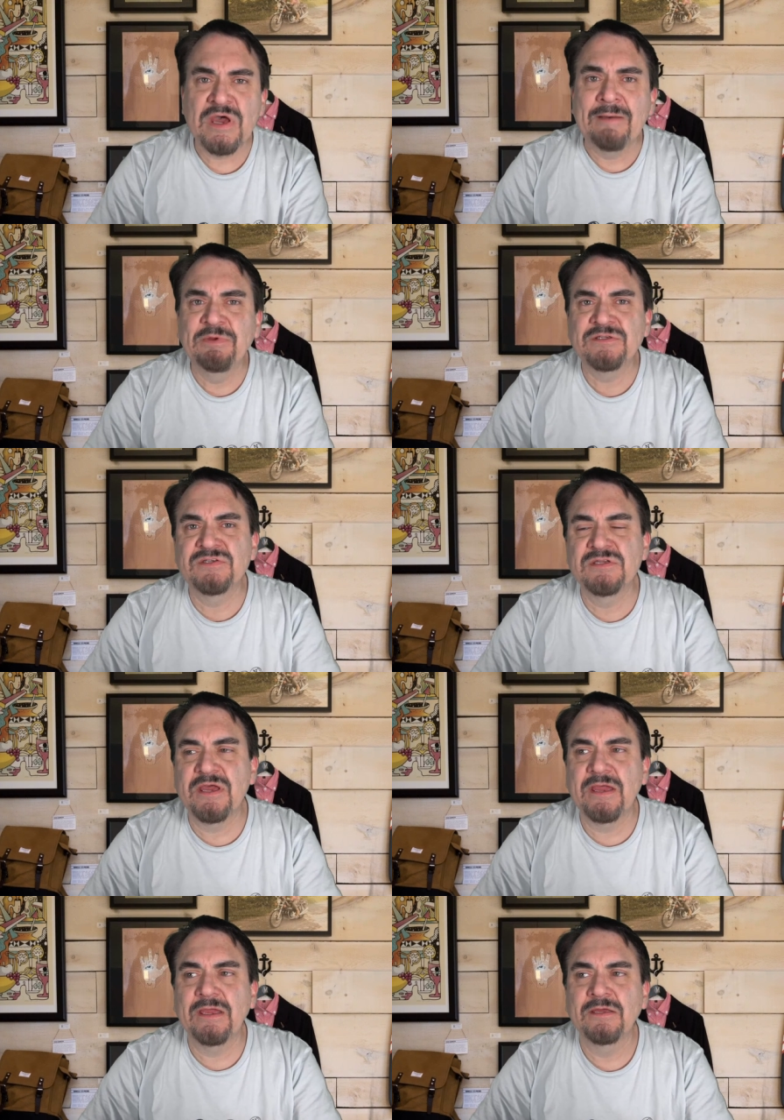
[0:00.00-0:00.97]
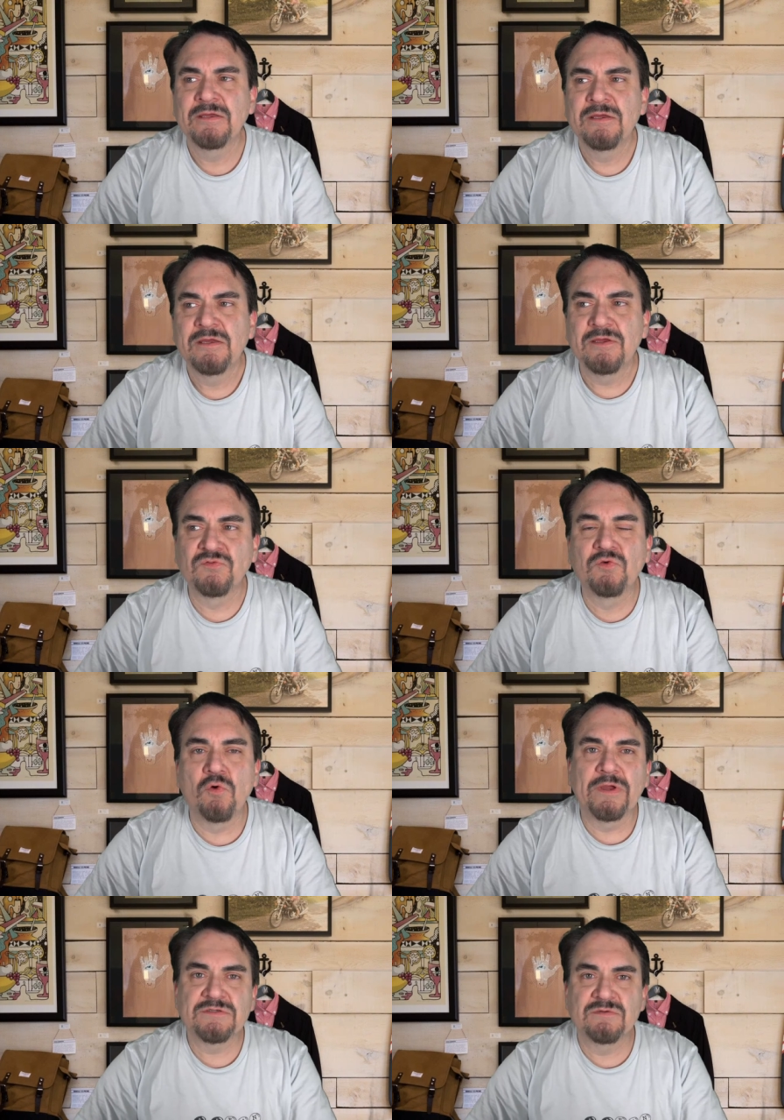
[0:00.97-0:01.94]
topic today is
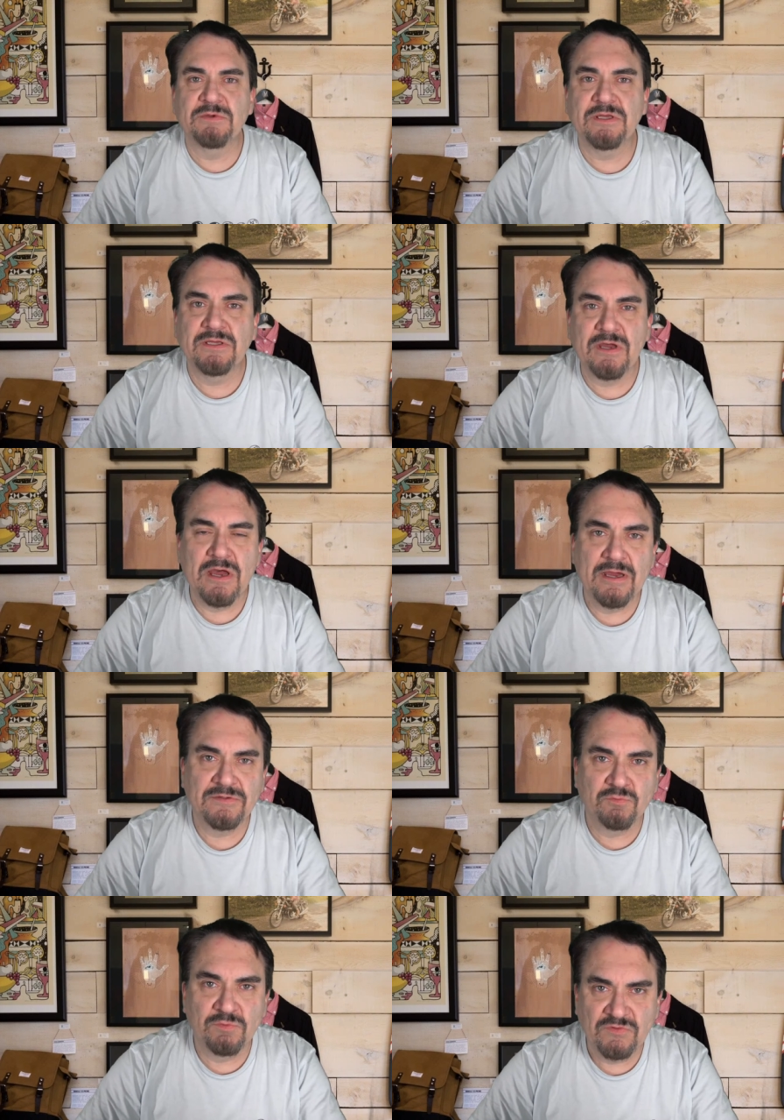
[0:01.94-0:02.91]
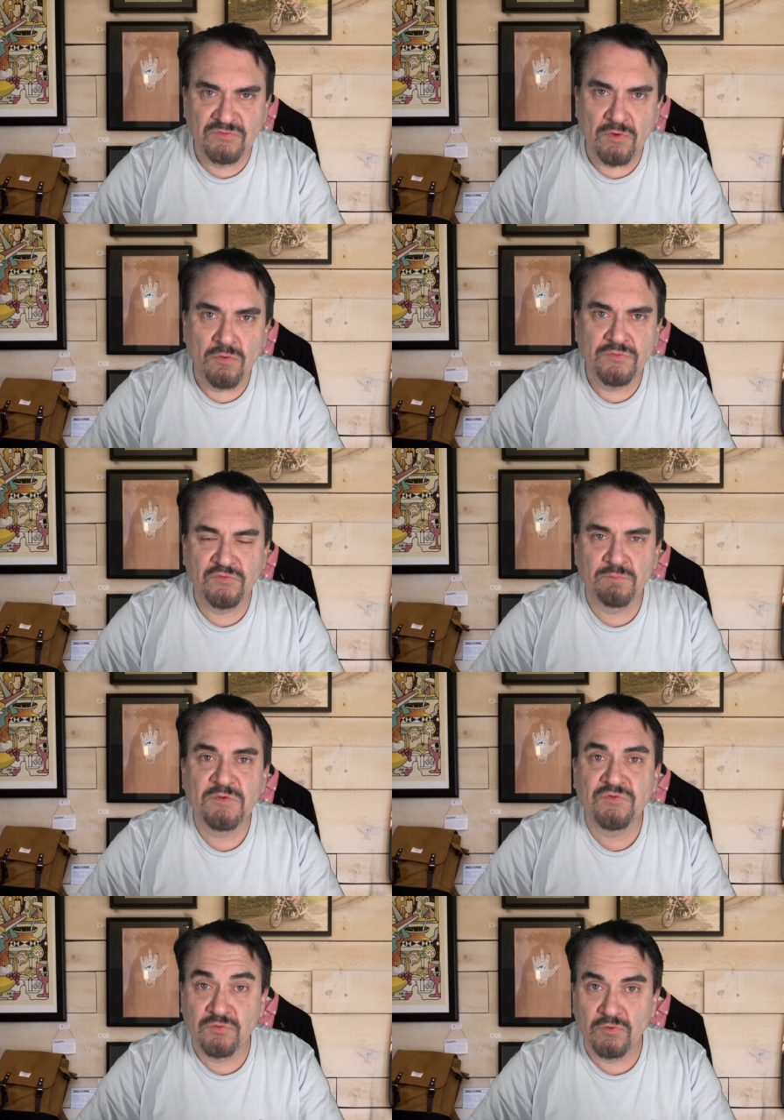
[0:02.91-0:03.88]
going to be on the results
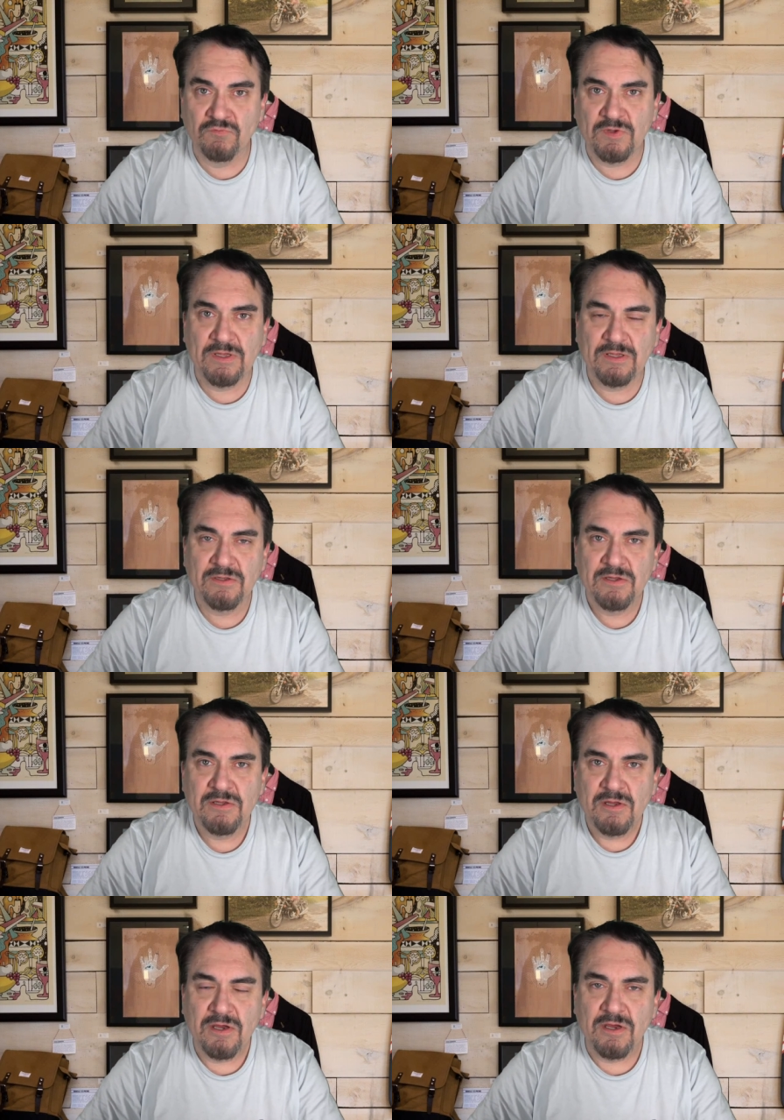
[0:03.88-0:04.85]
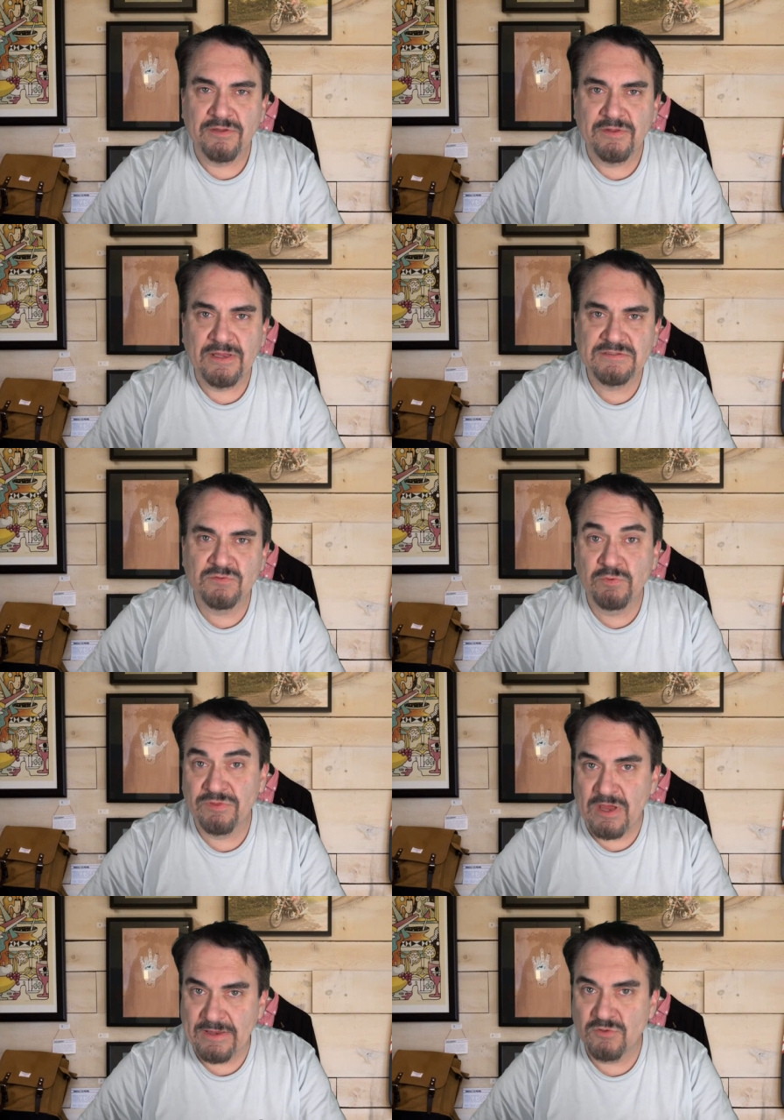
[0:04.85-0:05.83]
from the survey that I did
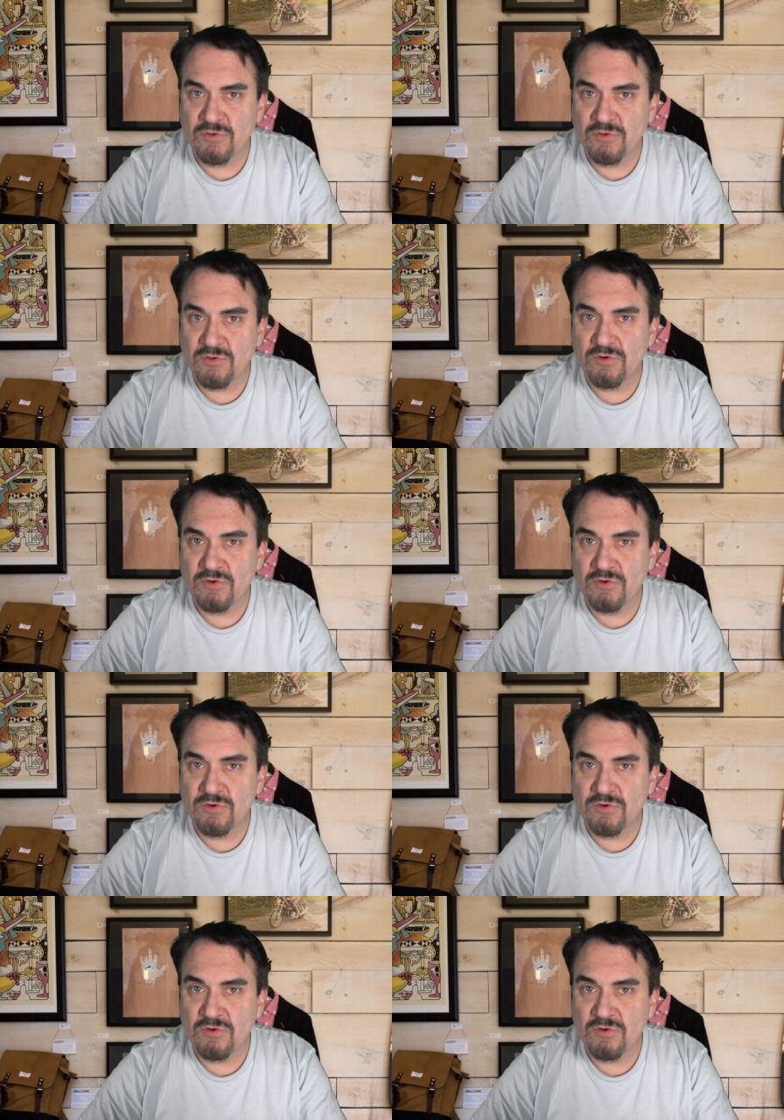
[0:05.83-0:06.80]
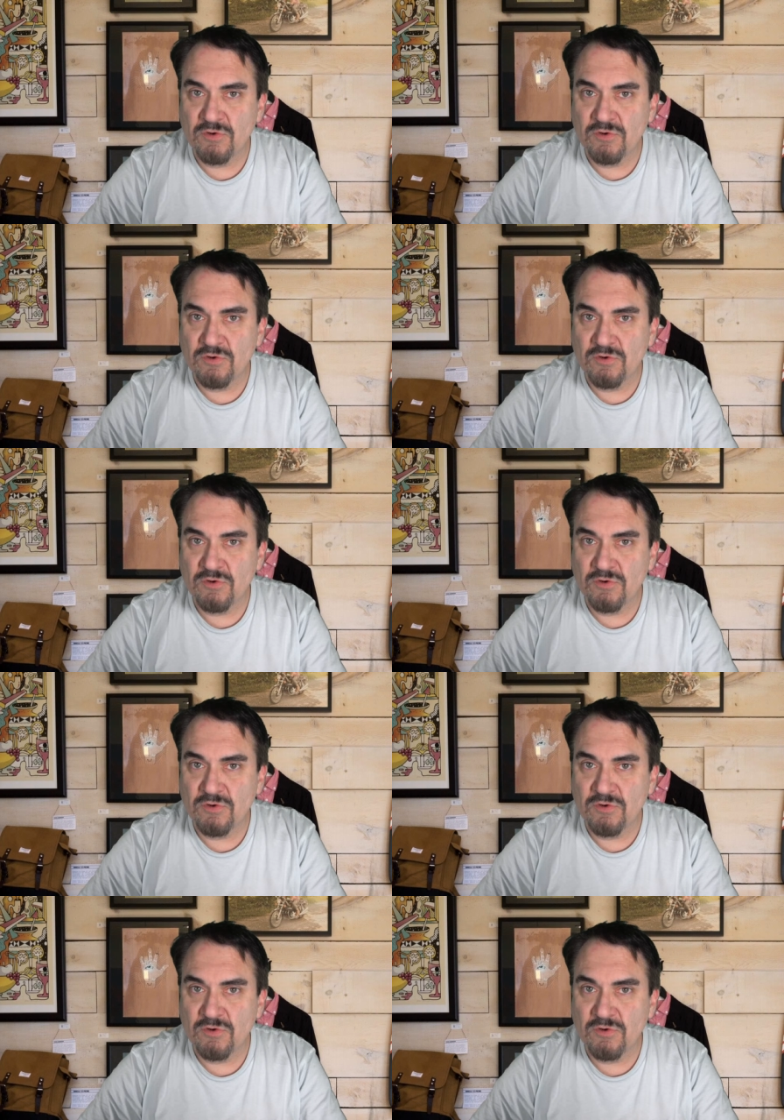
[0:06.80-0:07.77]
with Ina over at eCommerce Bytes. I
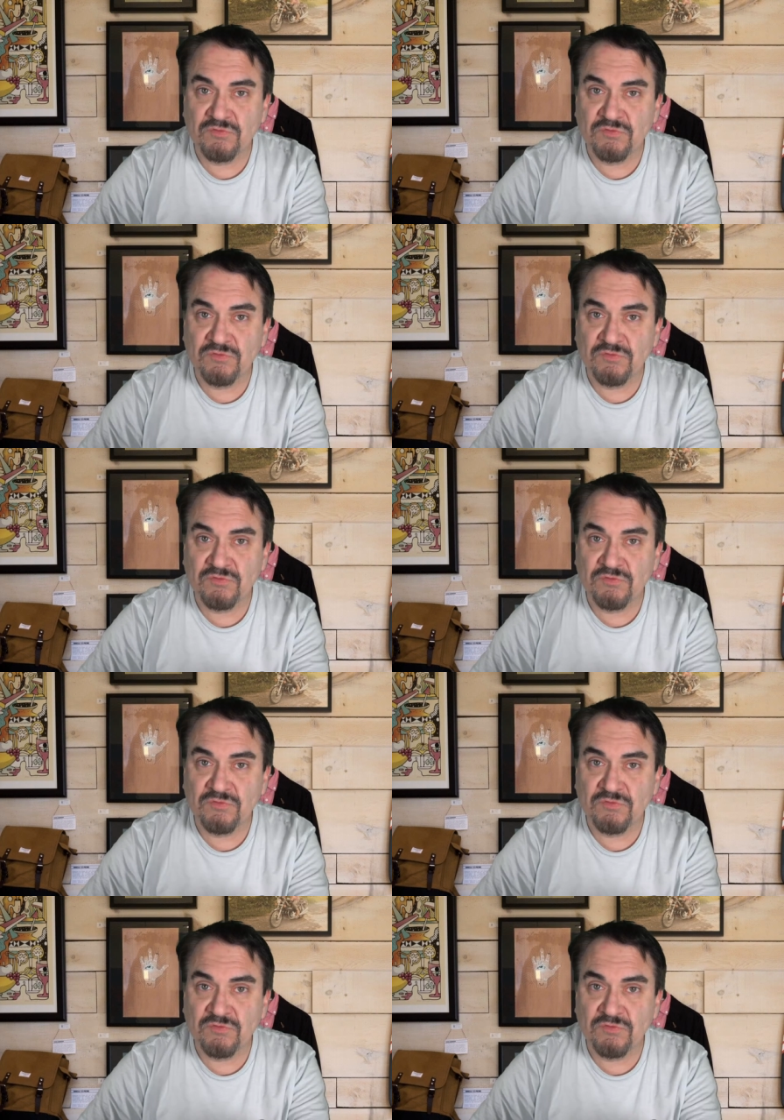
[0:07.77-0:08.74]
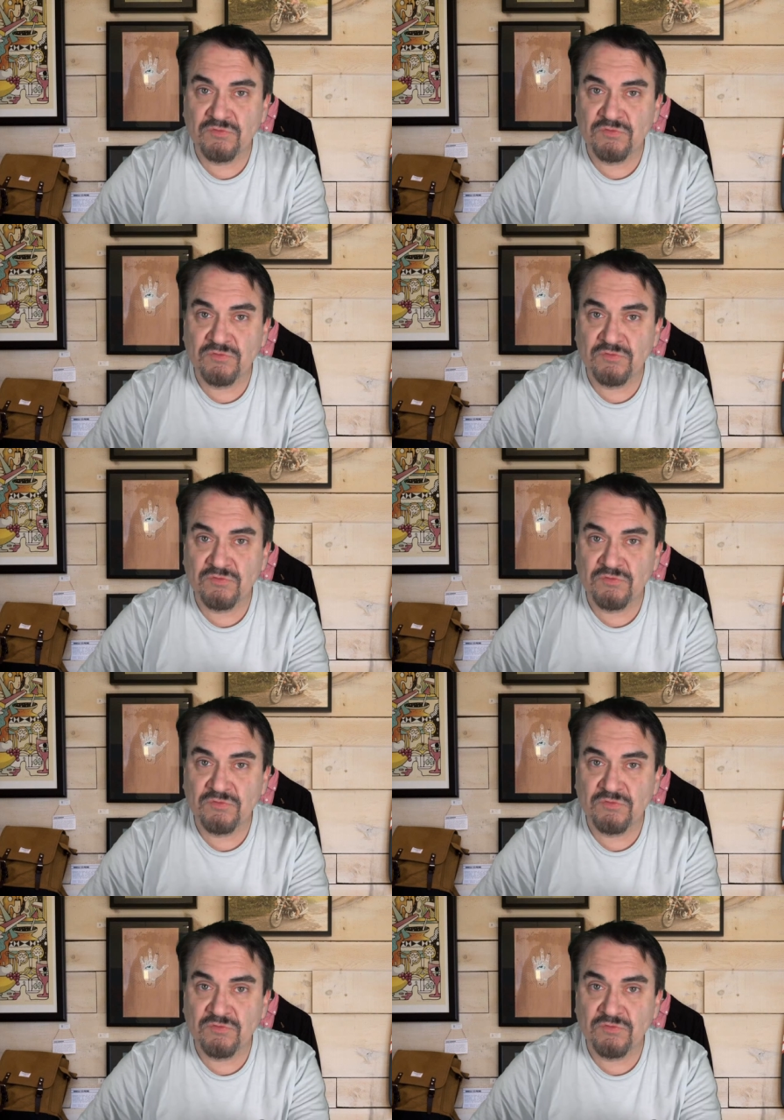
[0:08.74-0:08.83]
have links to the